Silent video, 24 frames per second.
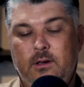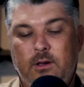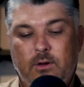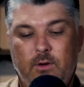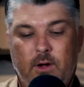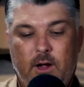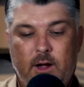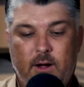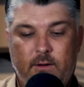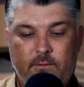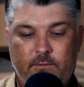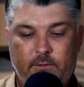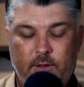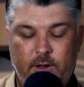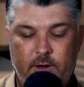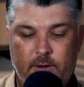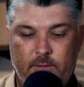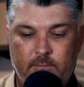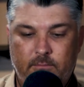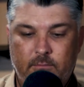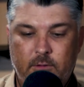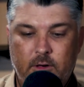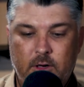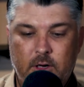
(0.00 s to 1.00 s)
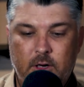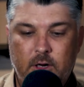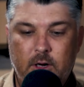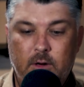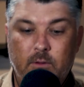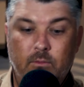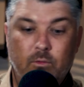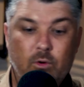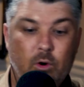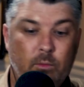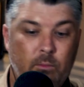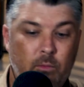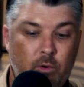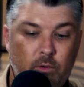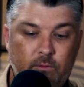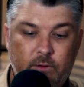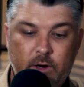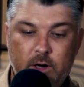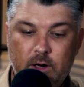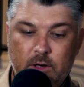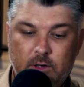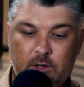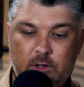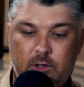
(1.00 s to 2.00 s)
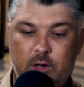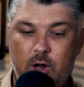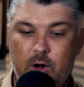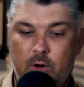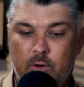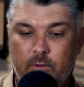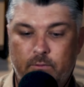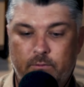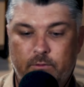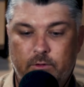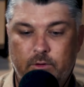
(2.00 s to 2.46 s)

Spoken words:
You have them removing a stone